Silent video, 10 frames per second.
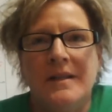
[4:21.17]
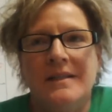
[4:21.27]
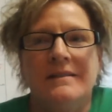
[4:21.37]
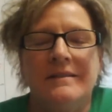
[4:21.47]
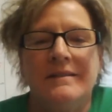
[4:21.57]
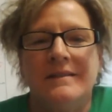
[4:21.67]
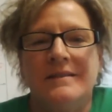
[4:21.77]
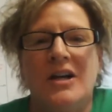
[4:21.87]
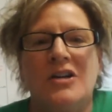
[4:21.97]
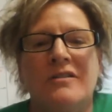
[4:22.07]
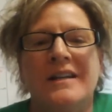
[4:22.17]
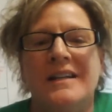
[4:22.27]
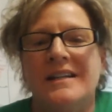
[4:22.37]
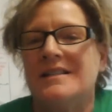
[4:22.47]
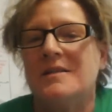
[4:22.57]

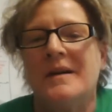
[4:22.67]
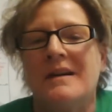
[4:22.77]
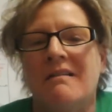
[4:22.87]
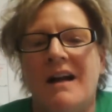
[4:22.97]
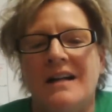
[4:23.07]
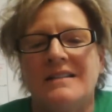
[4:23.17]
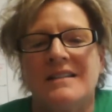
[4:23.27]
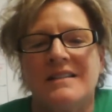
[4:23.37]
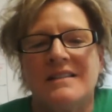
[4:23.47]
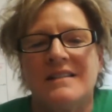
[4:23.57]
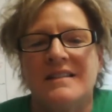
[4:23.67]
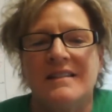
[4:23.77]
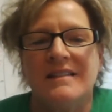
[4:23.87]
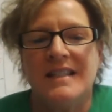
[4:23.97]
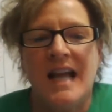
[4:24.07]
indoctrinated into my classes
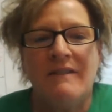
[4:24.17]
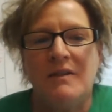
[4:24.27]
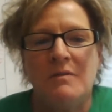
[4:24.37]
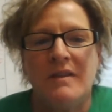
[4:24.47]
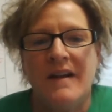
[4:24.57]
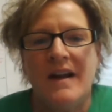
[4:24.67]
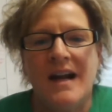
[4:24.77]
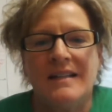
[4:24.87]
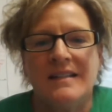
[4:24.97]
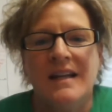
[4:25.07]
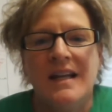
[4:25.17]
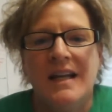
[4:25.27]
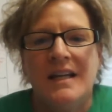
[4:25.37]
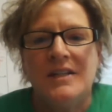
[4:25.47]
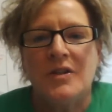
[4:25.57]
and savvy with that.
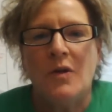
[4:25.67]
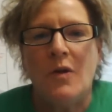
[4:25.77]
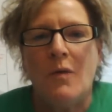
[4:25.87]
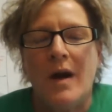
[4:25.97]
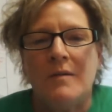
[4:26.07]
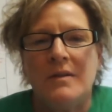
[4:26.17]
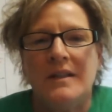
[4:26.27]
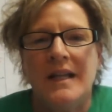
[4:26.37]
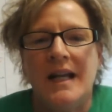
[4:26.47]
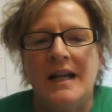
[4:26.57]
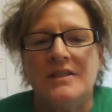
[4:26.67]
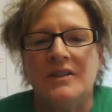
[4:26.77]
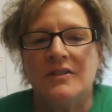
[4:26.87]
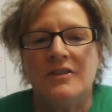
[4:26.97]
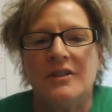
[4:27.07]
So I really had to
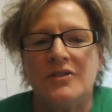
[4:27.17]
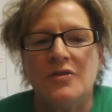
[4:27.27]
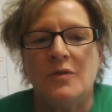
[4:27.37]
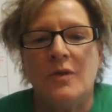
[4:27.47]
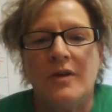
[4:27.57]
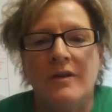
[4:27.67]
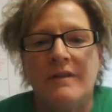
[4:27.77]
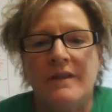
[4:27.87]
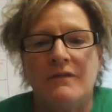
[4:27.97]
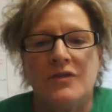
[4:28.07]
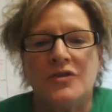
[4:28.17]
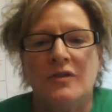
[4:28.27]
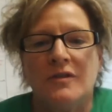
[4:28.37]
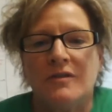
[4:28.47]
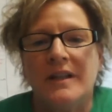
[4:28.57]
look toward the virtual
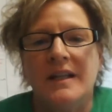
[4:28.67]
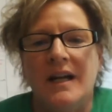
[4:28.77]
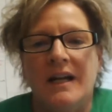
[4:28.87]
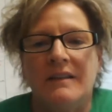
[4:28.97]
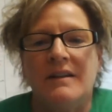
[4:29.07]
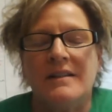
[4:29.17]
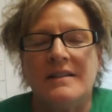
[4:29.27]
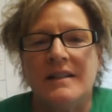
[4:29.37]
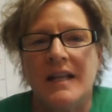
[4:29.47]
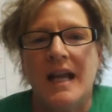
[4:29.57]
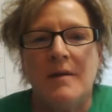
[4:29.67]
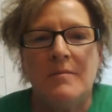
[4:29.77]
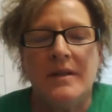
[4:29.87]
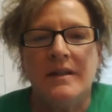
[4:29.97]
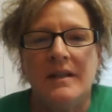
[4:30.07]
learning guidelines that kept
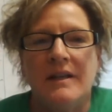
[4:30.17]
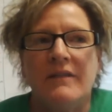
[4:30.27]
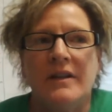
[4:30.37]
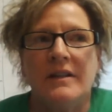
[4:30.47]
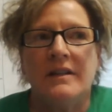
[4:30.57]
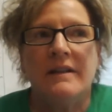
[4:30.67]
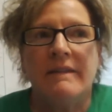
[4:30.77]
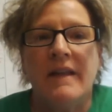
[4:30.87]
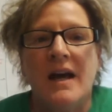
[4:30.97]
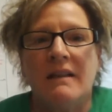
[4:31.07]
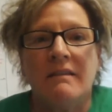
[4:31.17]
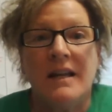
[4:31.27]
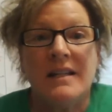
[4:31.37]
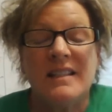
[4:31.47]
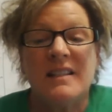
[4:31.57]
being given, that
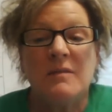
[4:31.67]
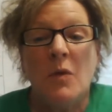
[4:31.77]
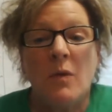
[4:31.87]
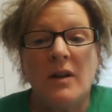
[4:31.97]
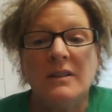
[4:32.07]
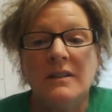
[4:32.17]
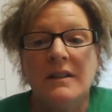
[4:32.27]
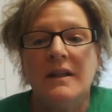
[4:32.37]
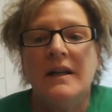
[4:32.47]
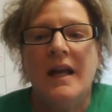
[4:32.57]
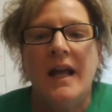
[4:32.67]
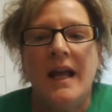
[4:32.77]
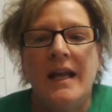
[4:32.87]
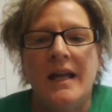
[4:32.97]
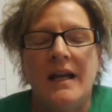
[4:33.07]
less is more,
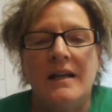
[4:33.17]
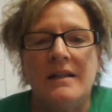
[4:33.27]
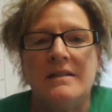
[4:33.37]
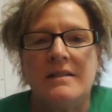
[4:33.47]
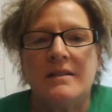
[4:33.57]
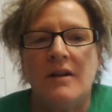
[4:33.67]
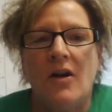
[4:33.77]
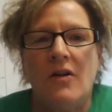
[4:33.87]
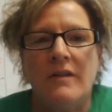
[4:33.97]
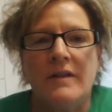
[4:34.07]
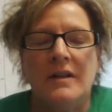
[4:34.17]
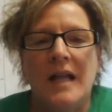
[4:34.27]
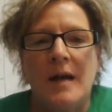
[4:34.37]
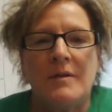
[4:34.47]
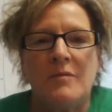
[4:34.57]
and all the
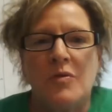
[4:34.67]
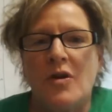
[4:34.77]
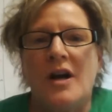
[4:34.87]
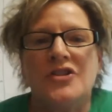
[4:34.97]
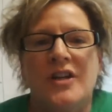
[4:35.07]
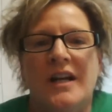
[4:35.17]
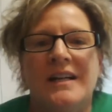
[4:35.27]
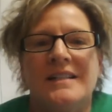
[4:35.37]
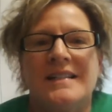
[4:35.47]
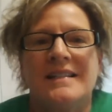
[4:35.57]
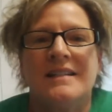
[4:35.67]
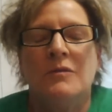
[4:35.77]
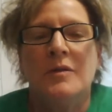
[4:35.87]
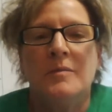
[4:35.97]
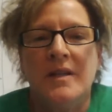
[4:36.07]
collaborative projects
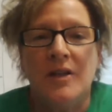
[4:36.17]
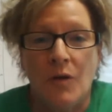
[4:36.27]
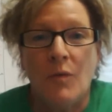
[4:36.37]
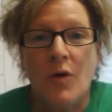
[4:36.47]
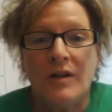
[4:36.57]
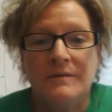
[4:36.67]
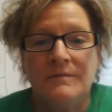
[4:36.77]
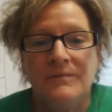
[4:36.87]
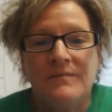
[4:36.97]
would be no more.